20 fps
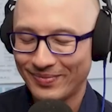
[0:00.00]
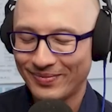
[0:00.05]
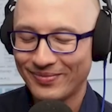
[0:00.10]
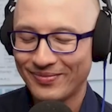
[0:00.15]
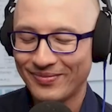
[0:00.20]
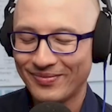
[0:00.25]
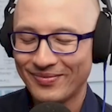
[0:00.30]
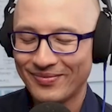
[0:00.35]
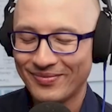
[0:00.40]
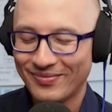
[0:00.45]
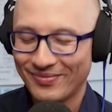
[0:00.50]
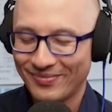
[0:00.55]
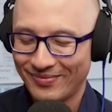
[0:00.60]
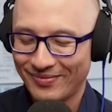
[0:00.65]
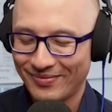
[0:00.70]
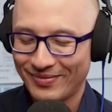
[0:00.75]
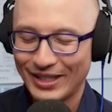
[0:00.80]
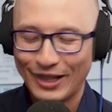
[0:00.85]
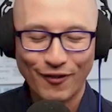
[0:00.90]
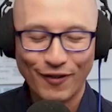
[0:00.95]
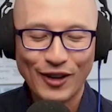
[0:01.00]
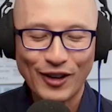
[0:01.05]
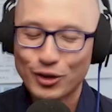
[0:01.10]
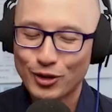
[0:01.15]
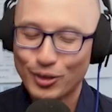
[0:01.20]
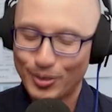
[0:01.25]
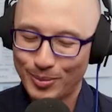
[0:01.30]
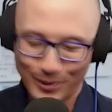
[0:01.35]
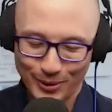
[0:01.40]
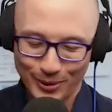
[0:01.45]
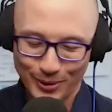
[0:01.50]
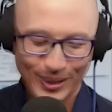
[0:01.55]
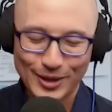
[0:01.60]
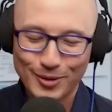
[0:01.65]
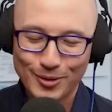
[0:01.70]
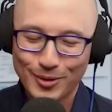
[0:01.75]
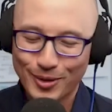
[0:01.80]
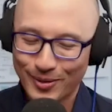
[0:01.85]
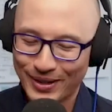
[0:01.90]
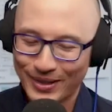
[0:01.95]
That's what it
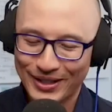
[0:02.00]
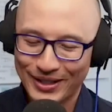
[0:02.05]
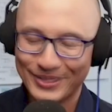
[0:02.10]
was.